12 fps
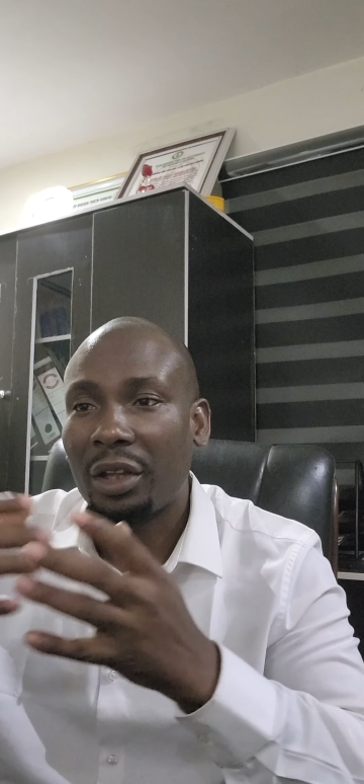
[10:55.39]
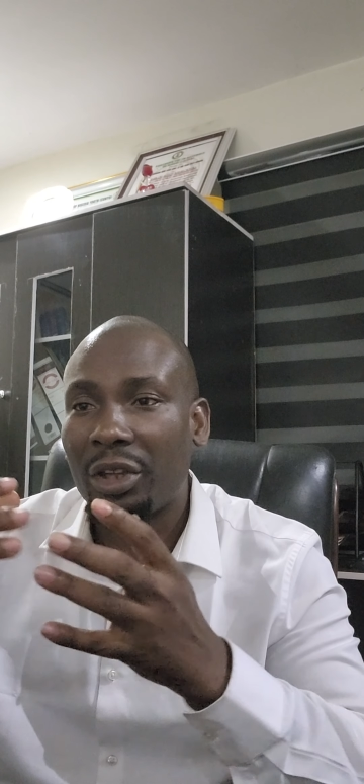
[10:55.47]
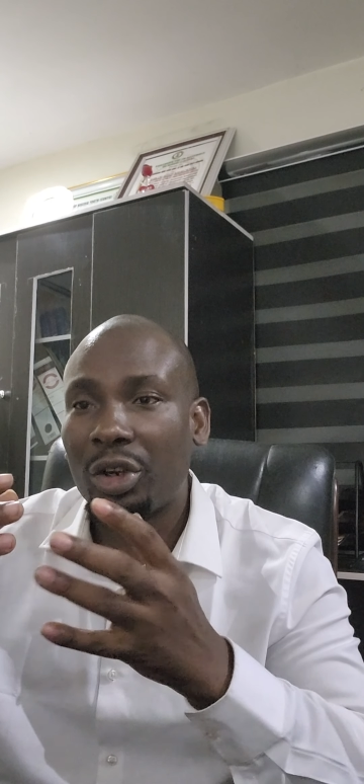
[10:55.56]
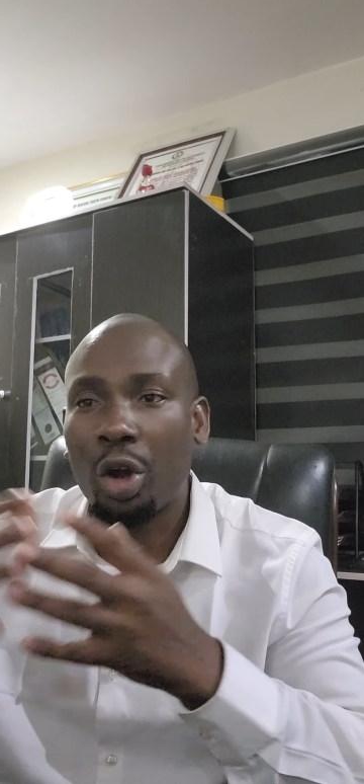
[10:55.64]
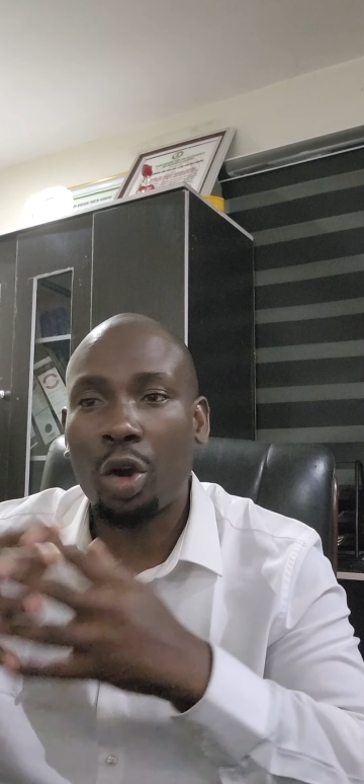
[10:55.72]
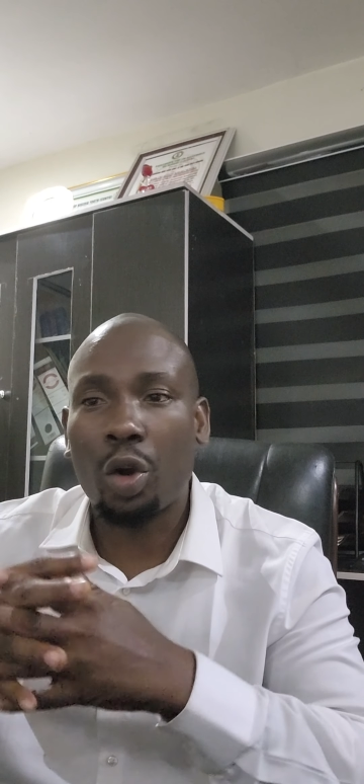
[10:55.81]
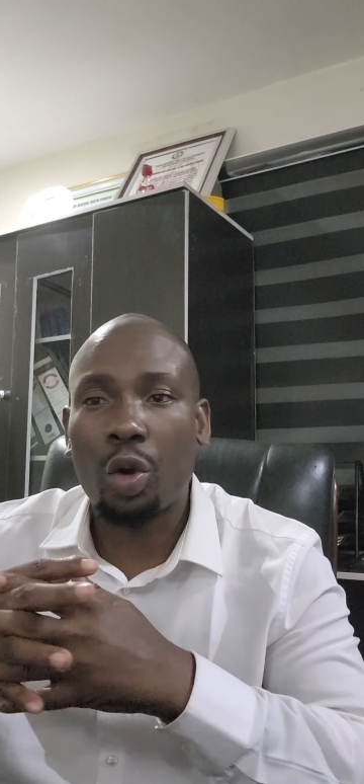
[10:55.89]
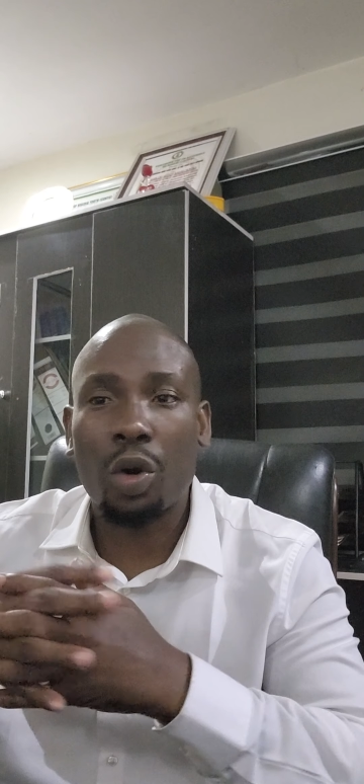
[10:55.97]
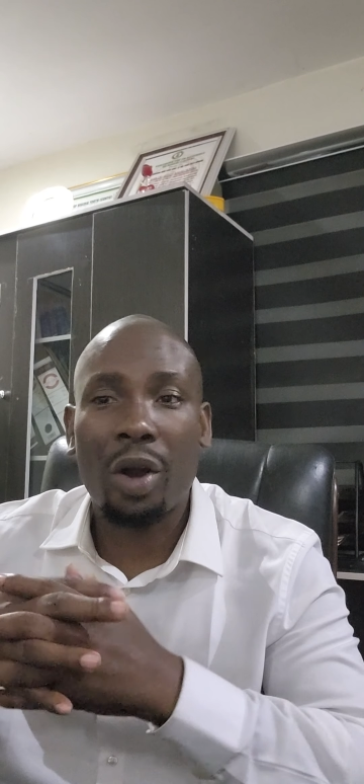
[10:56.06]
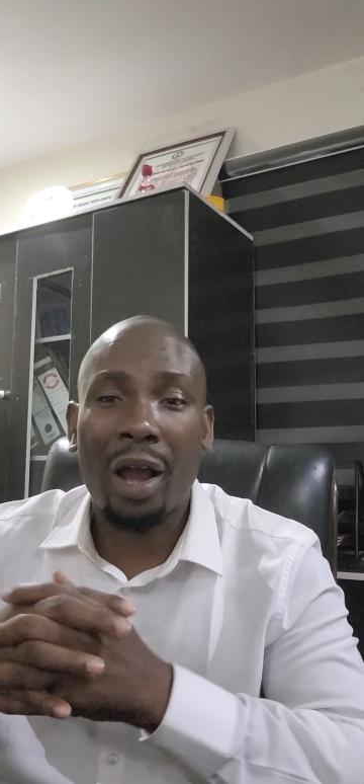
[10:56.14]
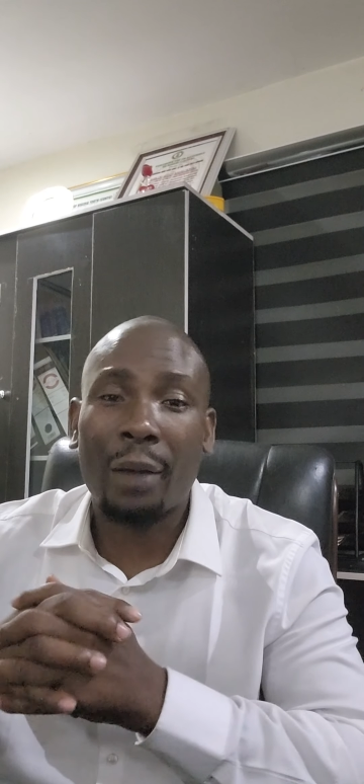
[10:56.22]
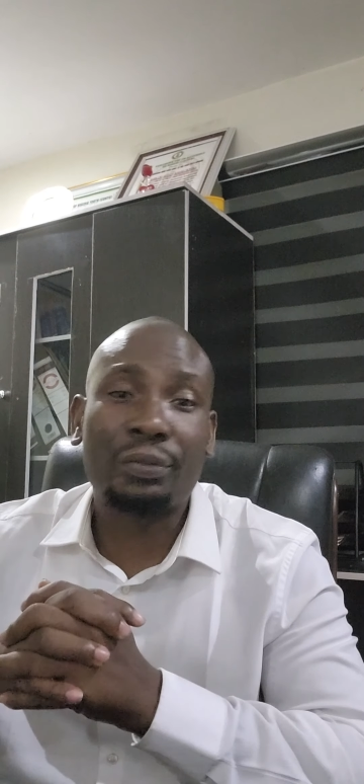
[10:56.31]
you don't
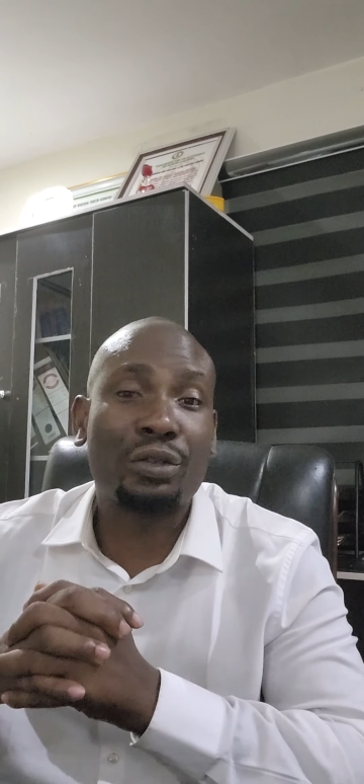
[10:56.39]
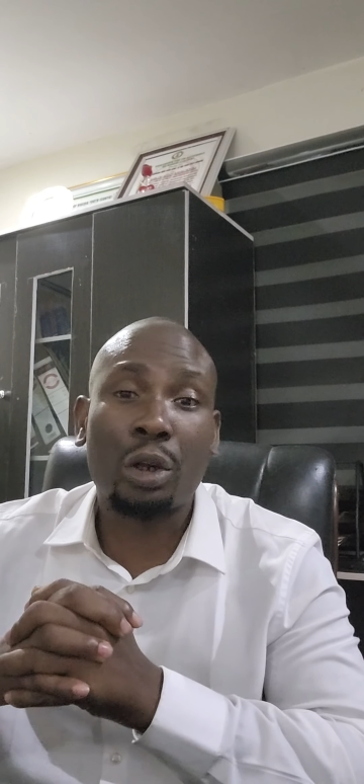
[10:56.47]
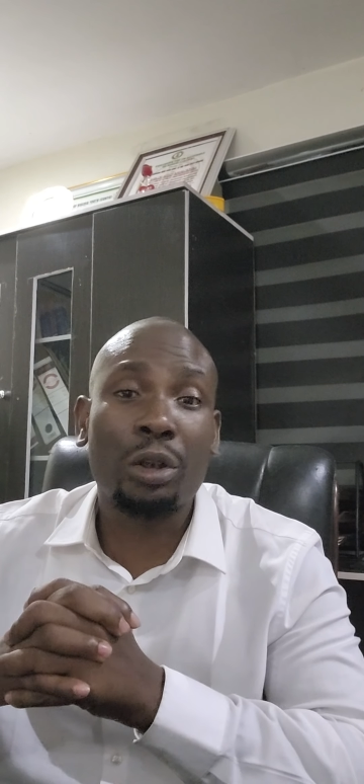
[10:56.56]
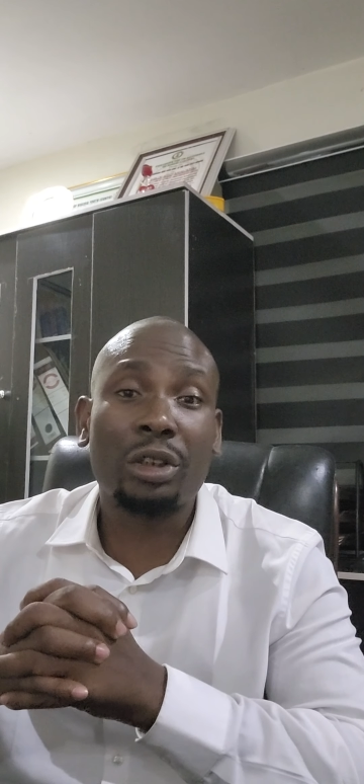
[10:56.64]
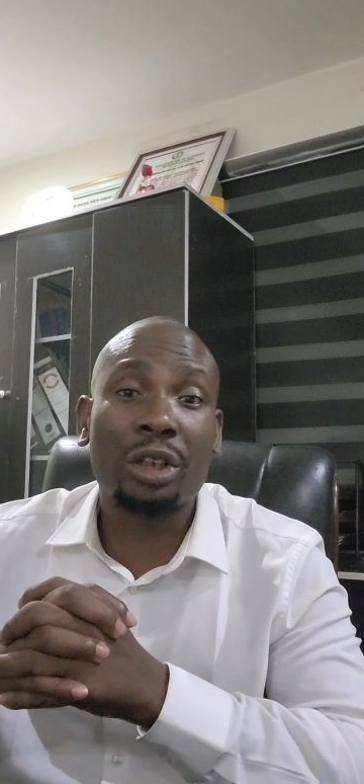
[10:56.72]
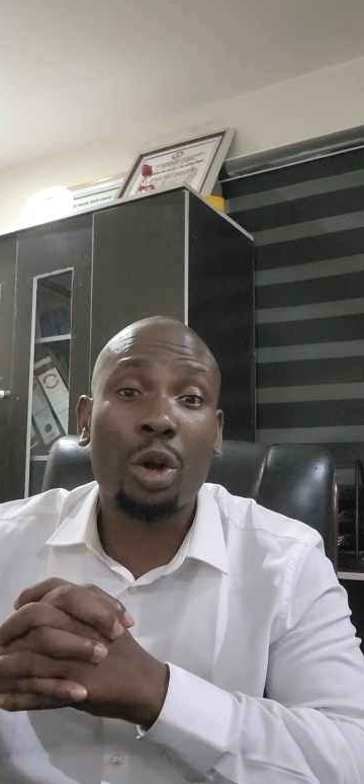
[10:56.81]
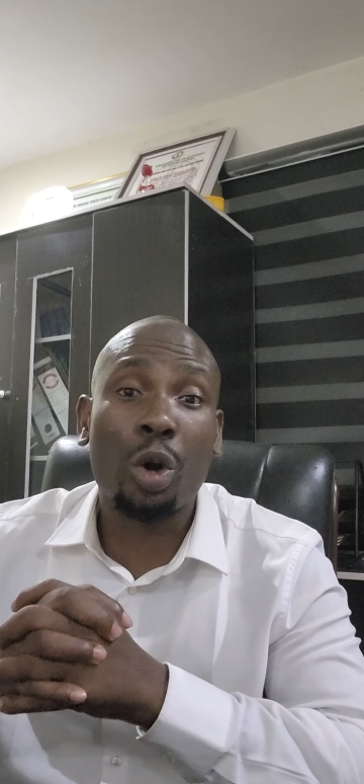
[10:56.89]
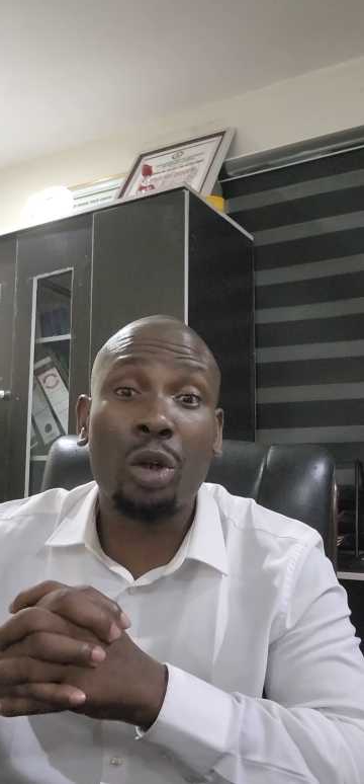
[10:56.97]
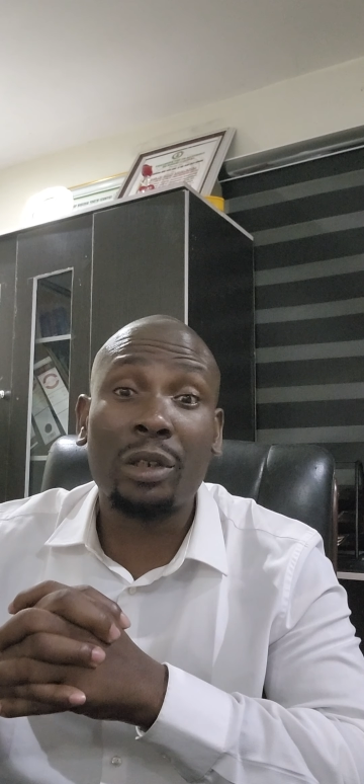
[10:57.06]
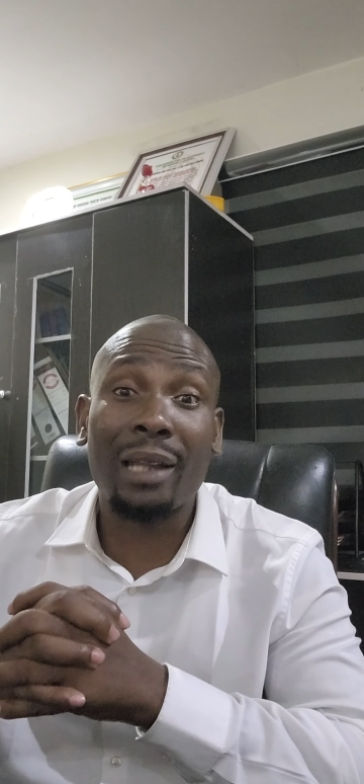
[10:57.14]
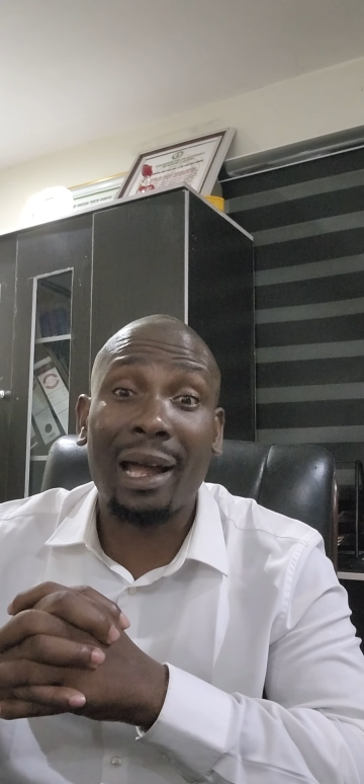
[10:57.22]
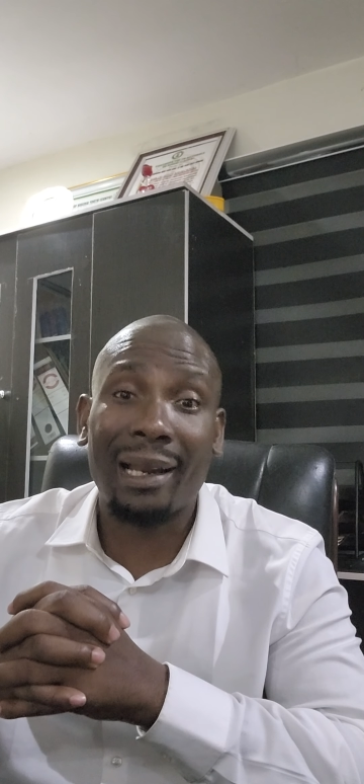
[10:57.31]
absolutely
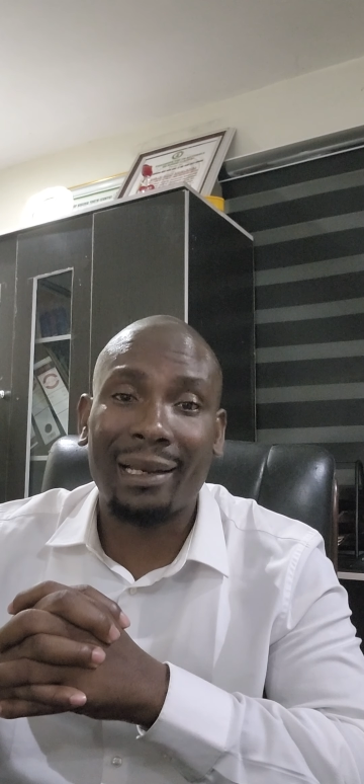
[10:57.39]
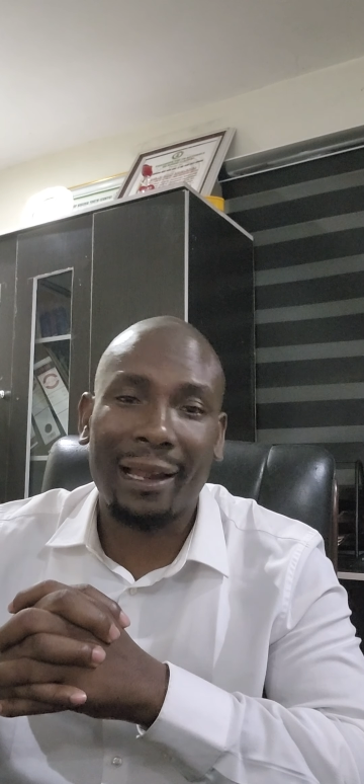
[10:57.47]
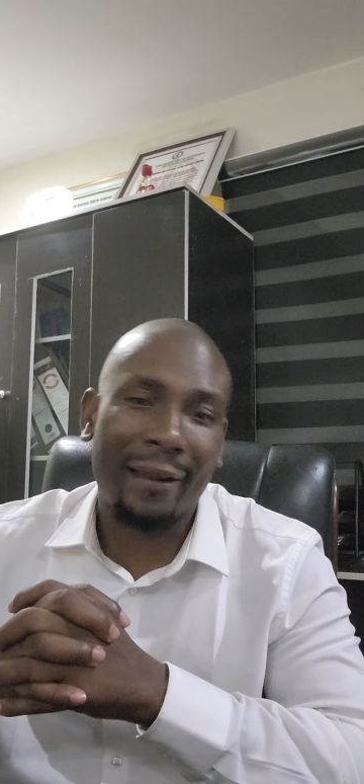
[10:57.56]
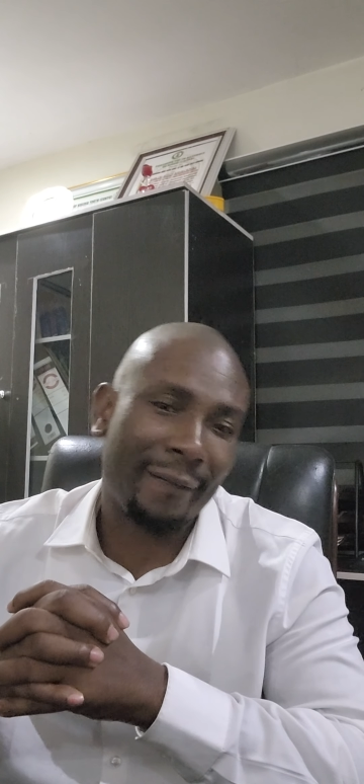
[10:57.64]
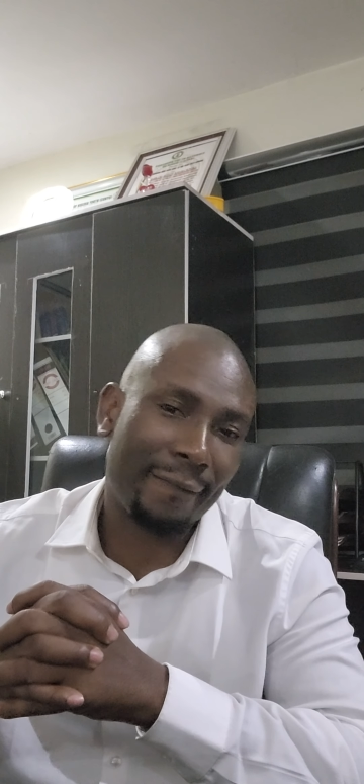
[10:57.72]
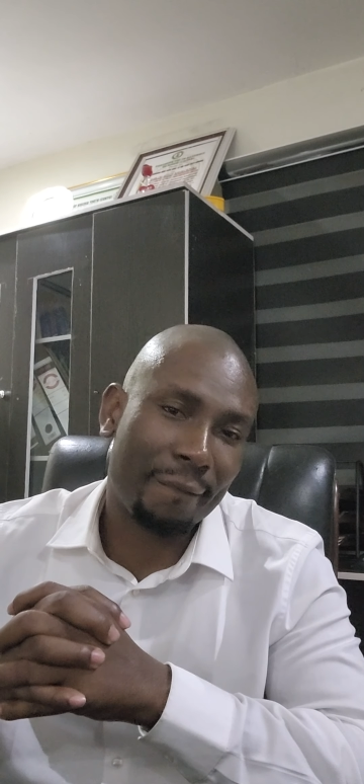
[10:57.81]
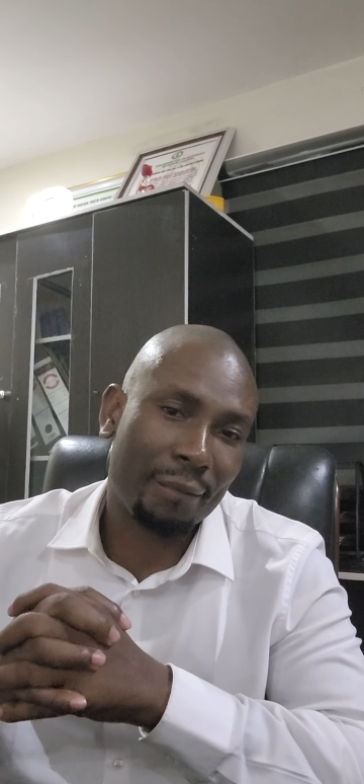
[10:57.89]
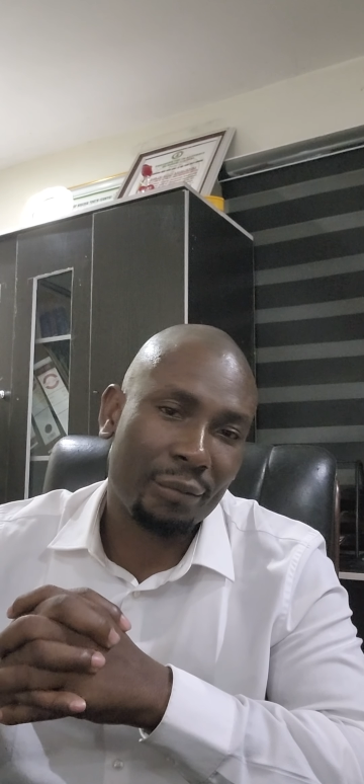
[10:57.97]
own that land.